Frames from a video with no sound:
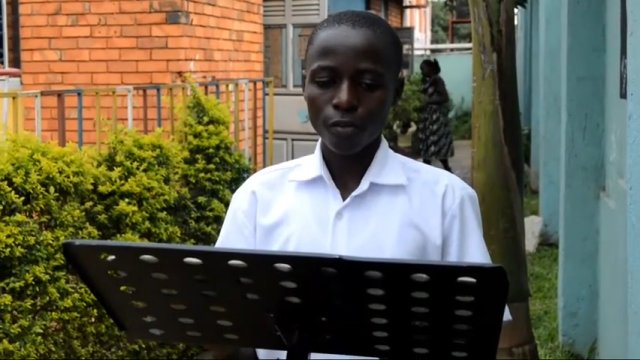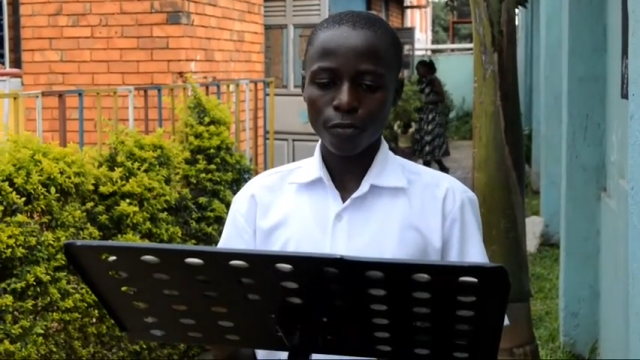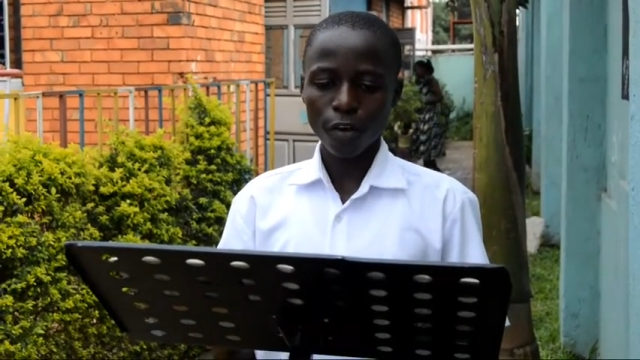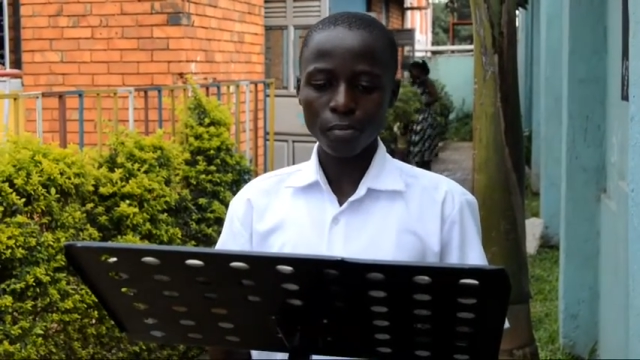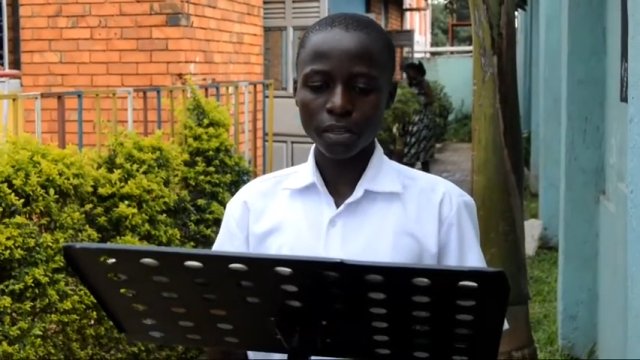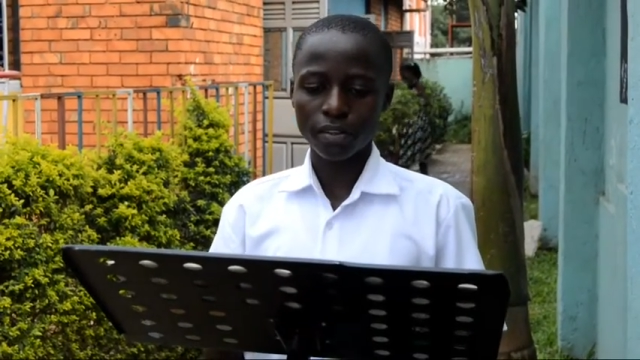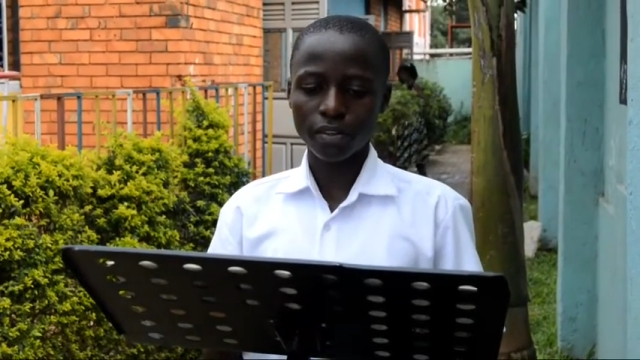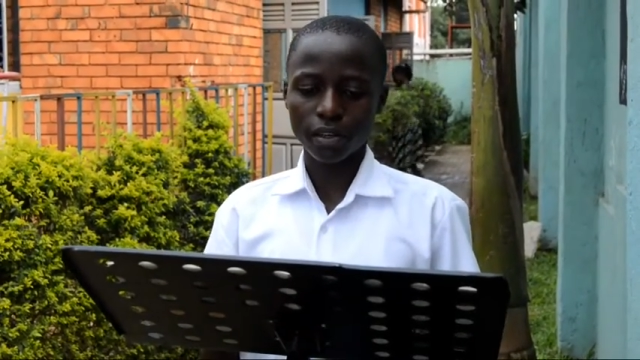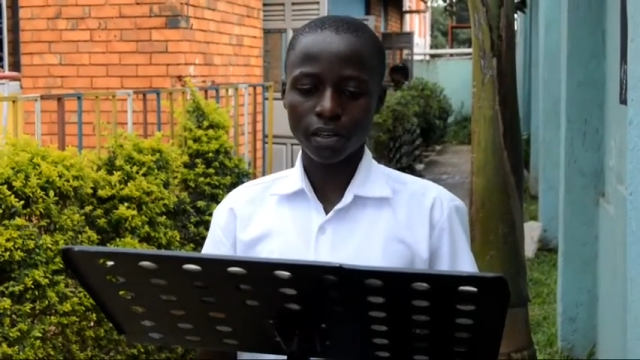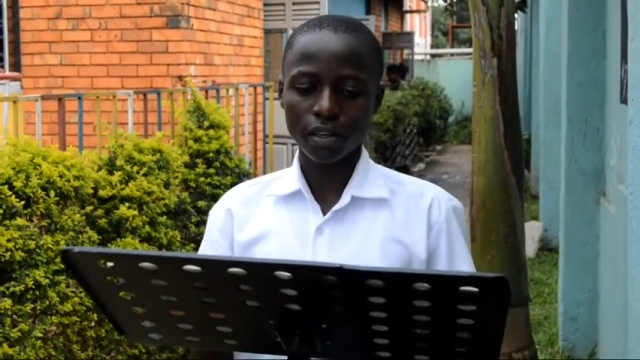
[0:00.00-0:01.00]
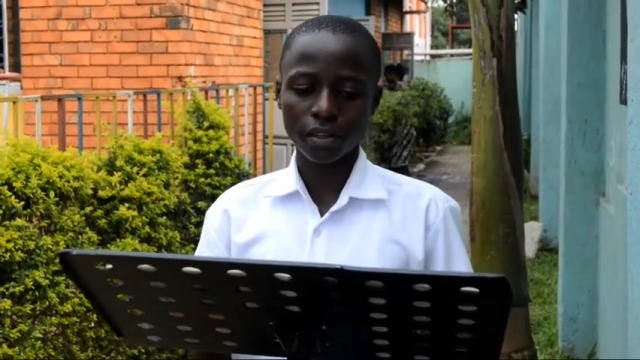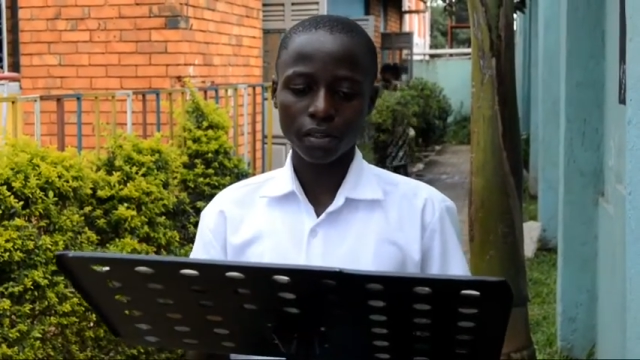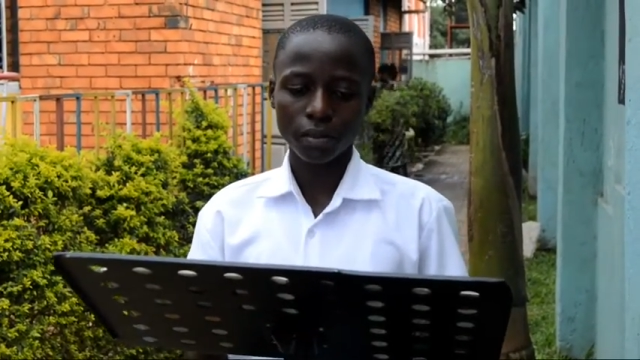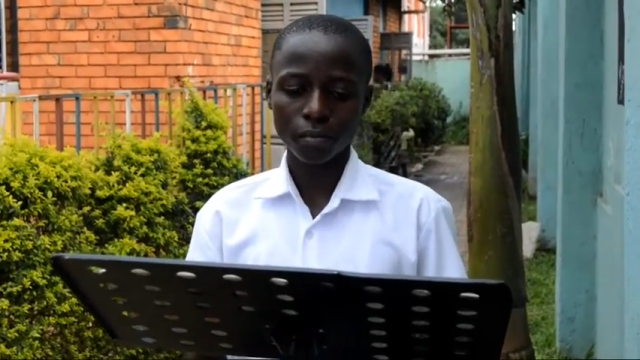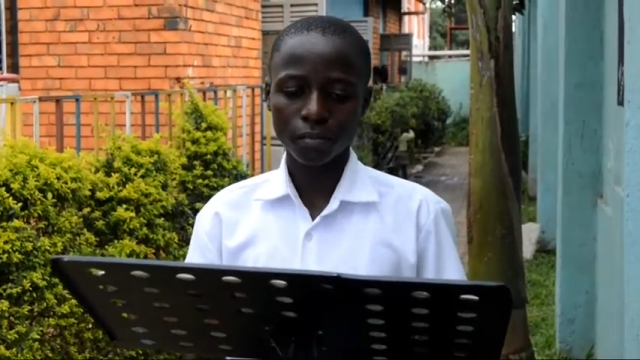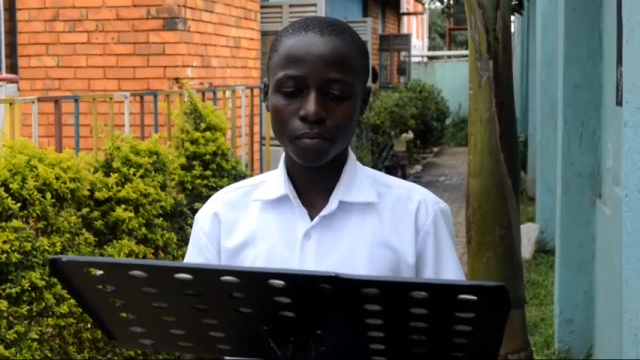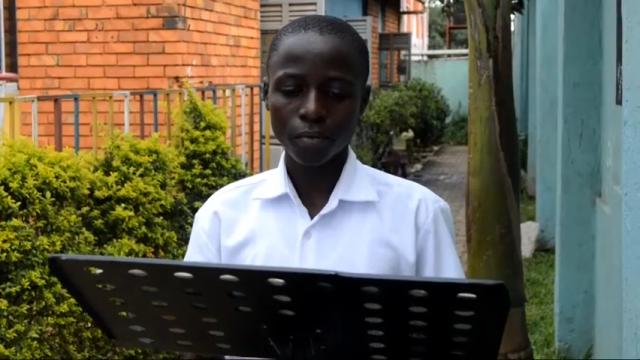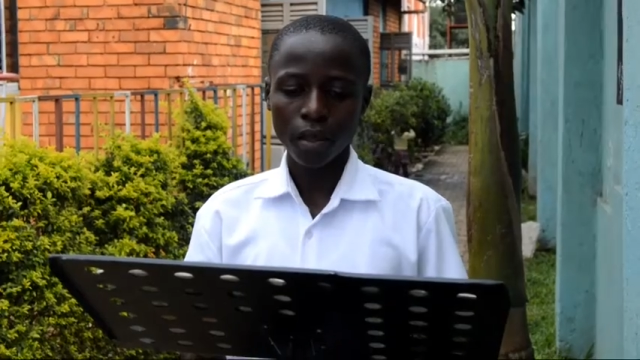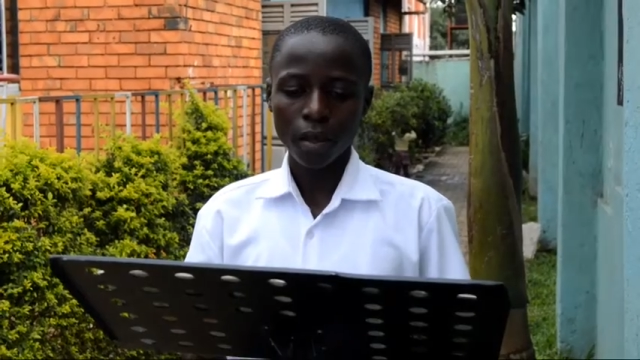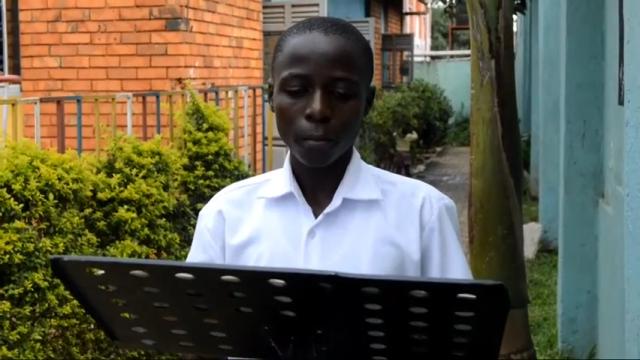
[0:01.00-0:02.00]
vomiting,
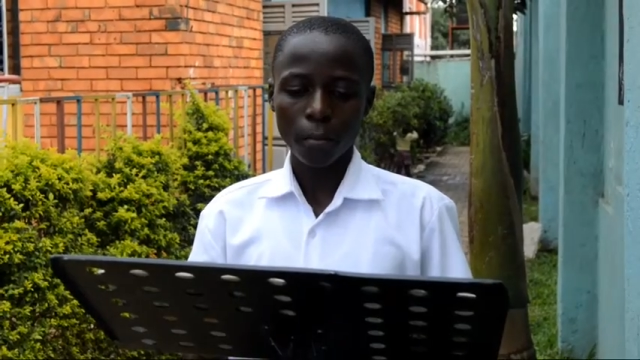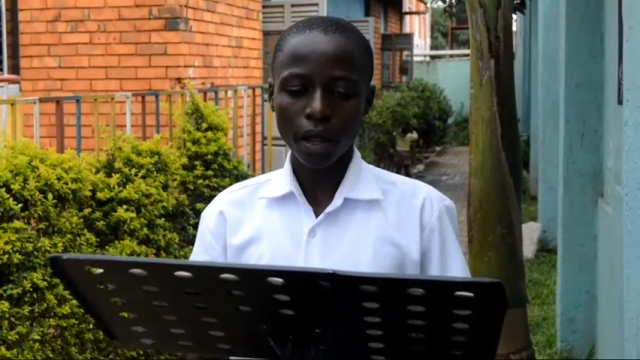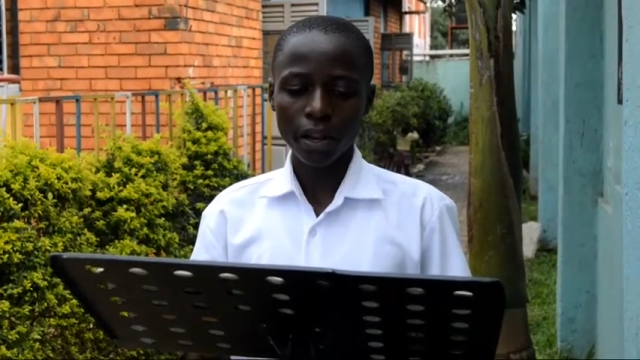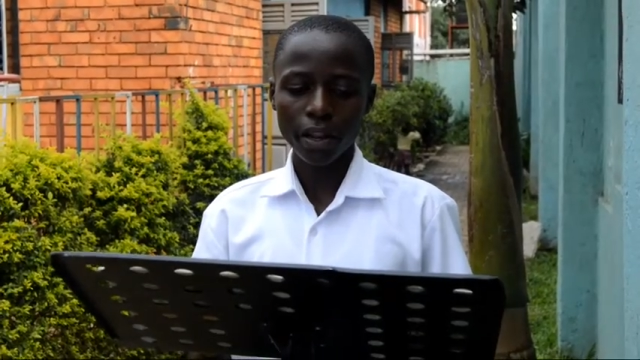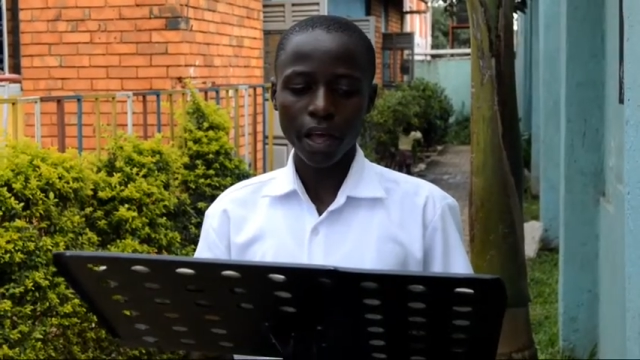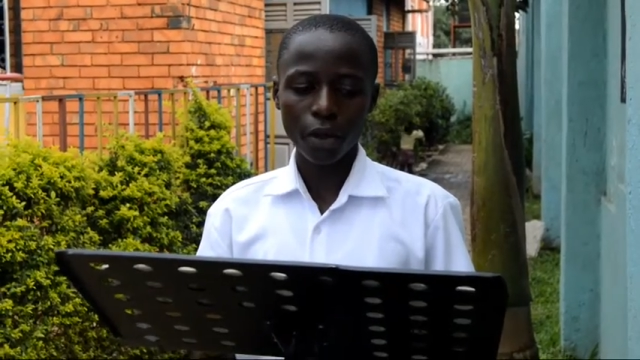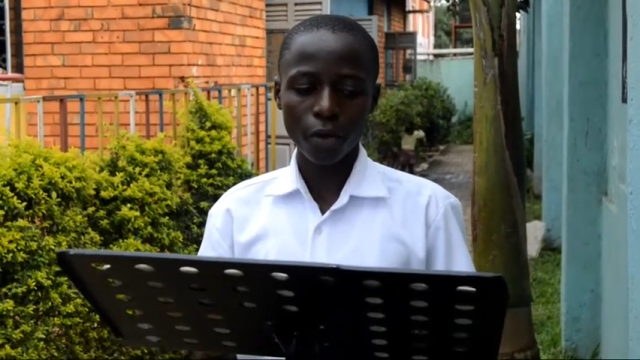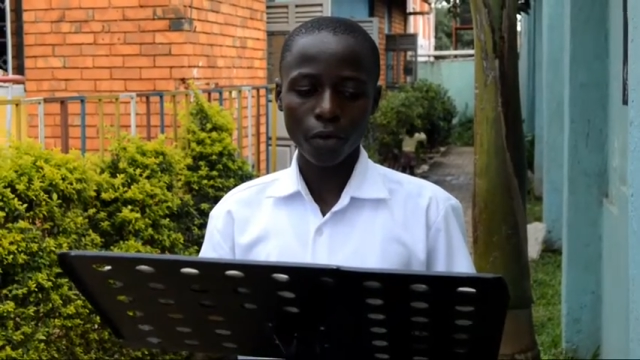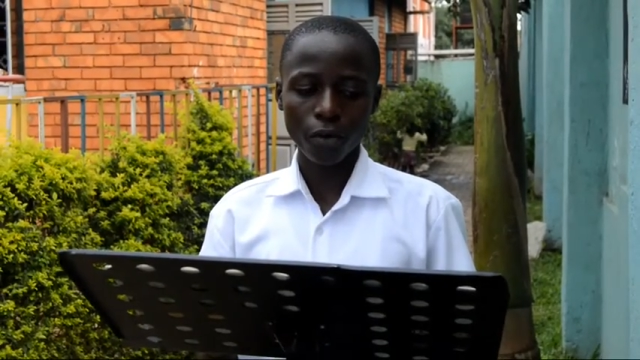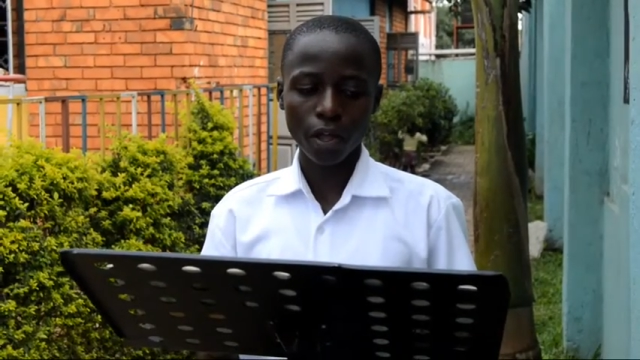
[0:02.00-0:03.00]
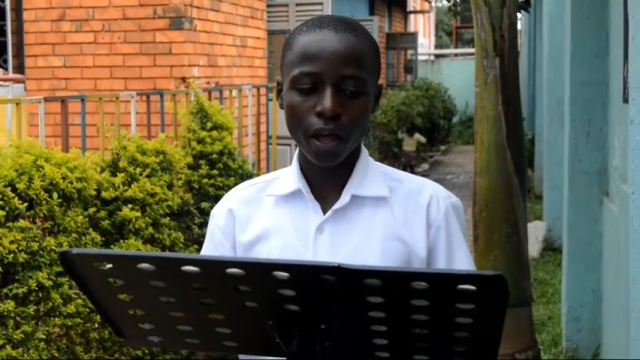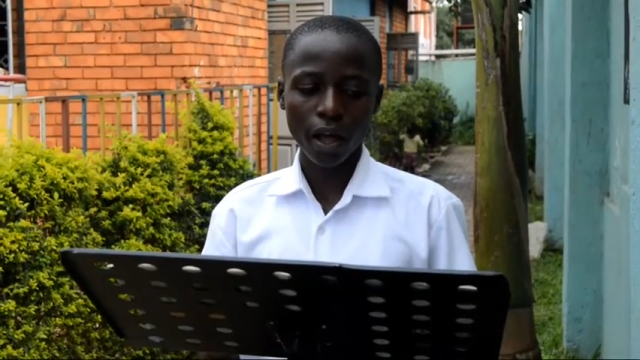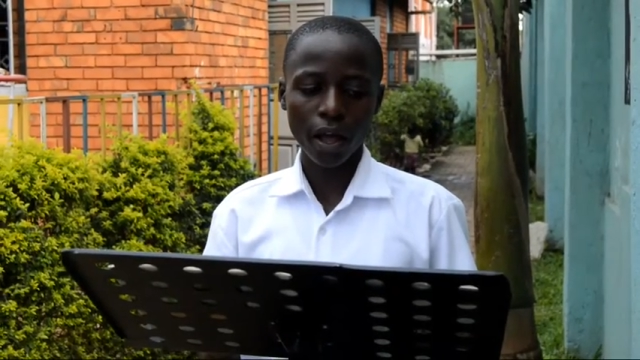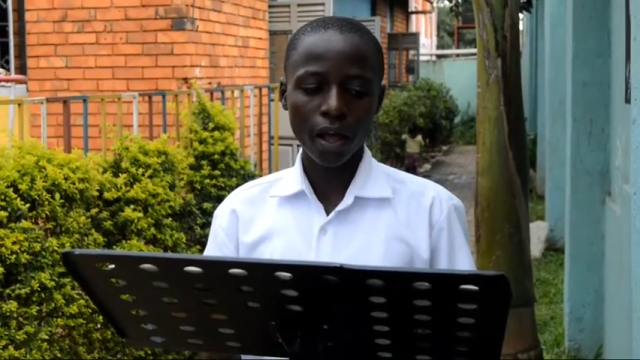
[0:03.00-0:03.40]
bloody diarrhea,